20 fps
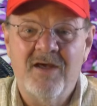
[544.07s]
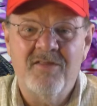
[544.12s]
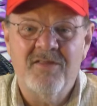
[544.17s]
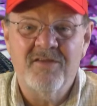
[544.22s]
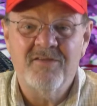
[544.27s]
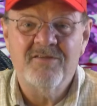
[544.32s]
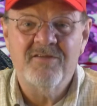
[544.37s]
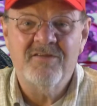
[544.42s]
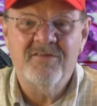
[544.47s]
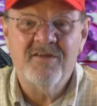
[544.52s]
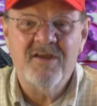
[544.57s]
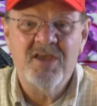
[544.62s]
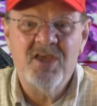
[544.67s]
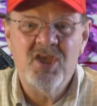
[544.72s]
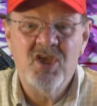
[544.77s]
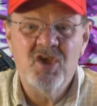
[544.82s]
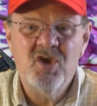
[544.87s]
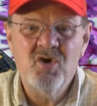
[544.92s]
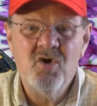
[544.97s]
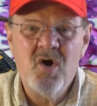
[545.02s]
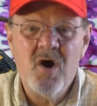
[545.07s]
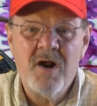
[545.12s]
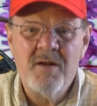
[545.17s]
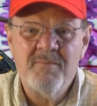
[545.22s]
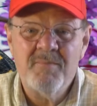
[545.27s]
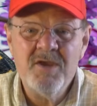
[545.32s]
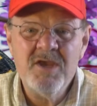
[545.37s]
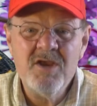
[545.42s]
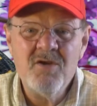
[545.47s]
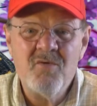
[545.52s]
Now this is a
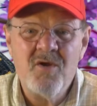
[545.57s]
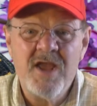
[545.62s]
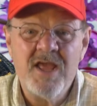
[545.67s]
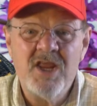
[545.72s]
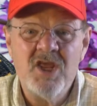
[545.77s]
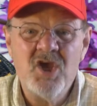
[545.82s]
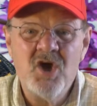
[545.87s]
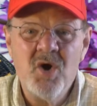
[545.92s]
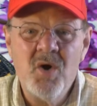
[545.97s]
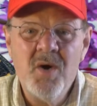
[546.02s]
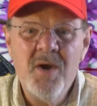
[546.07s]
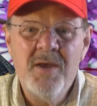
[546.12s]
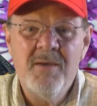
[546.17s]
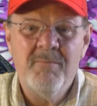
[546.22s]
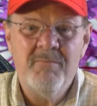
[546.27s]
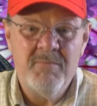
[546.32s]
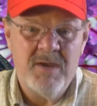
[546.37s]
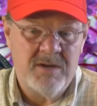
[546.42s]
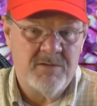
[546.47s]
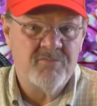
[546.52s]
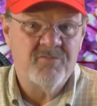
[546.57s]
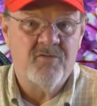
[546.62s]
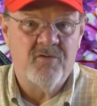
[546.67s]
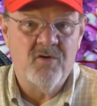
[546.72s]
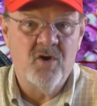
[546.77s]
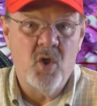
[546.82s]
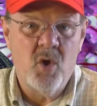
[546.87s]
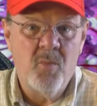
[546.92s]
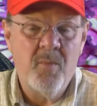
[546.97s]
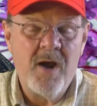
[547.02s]
QRP radio meant
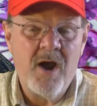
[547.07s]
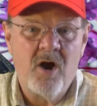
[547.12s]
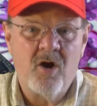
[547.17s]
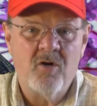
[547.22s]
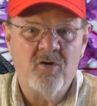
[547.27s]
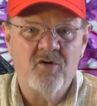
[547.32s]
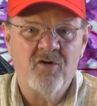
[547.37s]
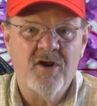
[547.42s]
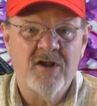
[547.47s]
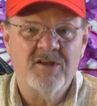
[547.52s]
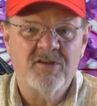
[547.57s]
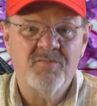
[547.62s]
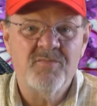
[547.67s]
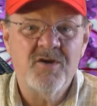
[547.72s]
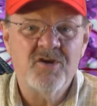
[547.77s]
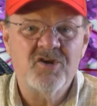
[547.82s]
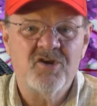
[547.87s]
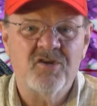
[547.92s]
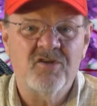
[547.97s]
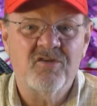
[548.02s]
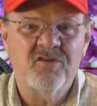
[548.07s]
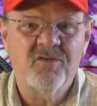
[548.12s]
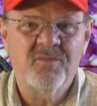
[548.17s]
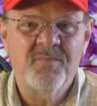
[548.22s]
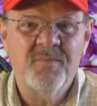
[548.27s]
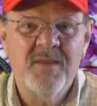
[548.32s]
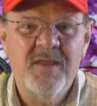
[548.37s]
for low power transmissions.